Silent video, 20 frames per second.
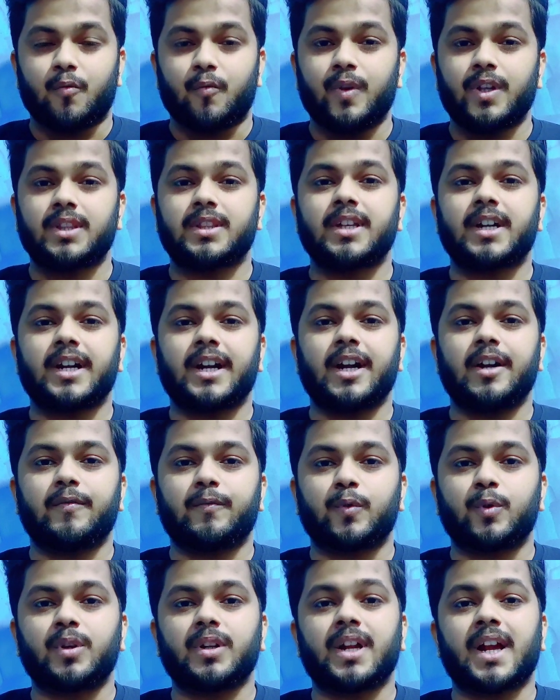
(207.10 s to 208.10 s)
With the
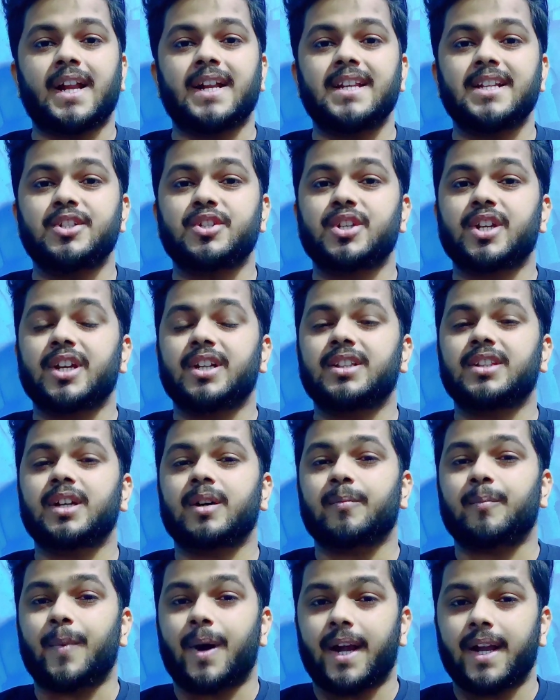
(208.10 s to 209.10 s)
headphone, kindly check
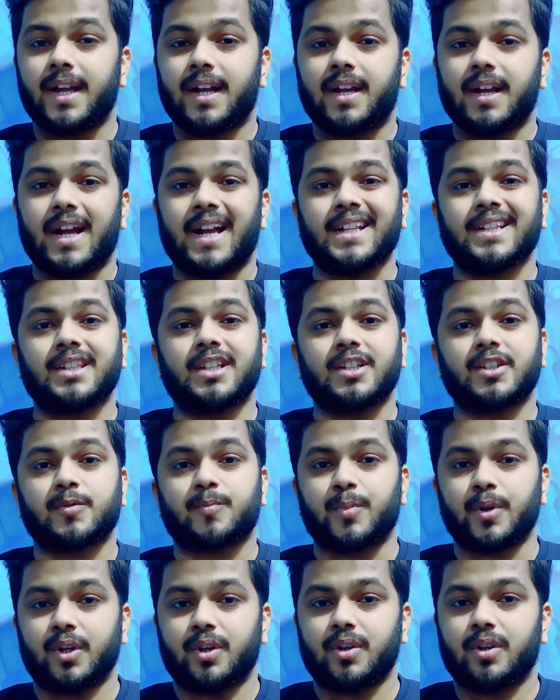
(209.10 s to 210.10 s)
the mic and the
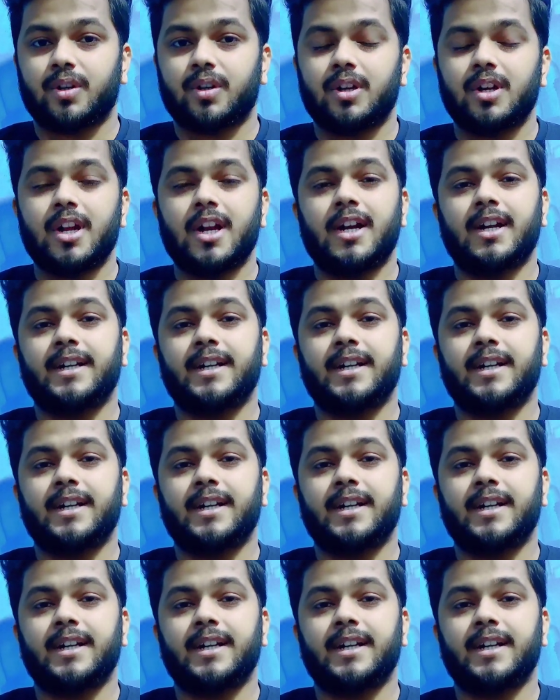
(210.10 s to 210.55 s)
speaker.